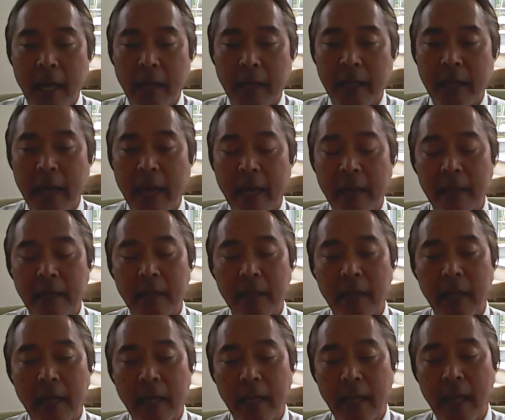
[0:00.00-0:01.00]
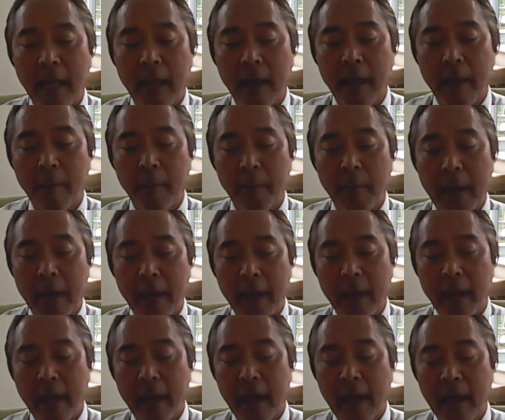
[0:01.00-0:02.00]
yet,
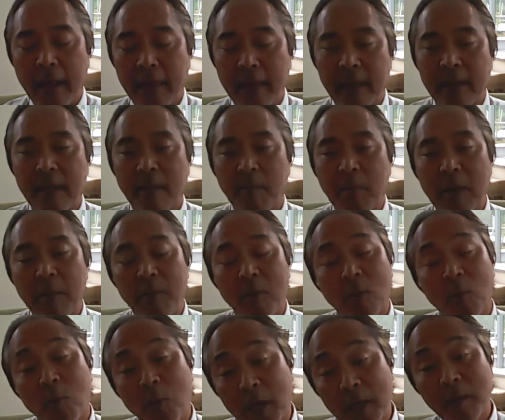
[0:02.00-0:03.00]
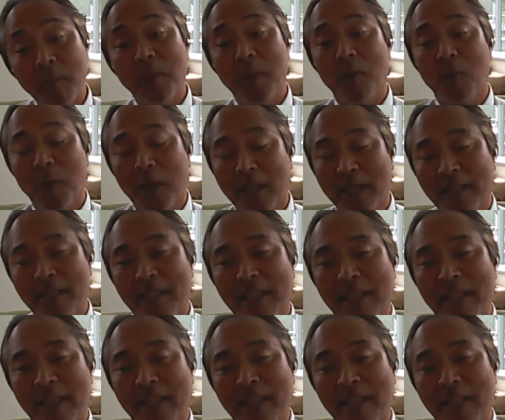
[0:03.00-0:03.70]
I think that people wouldn't be willing